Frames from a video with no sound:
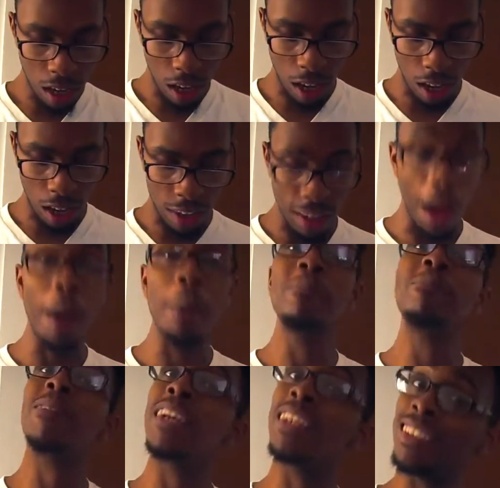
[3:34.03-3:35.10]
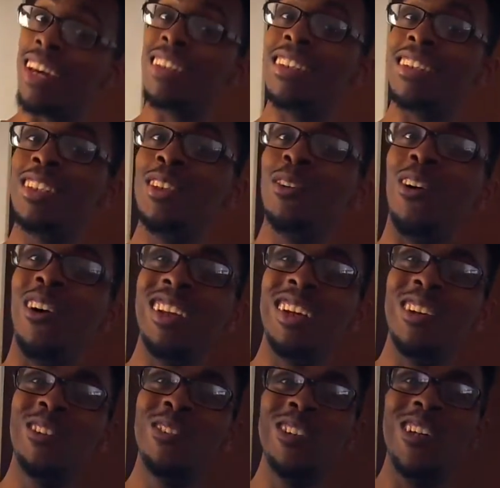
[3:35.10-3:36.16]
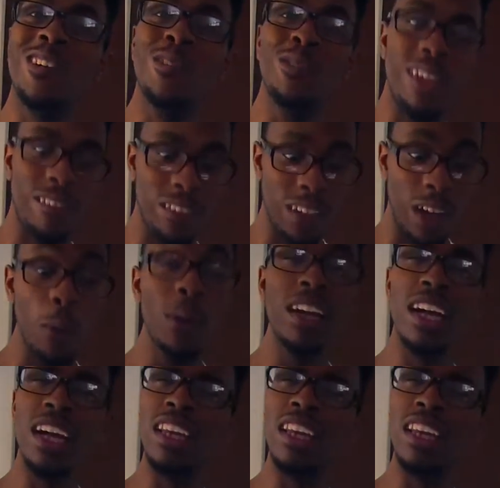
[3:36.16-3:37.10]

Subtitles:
And I'm excited to see you all there, who's ever going.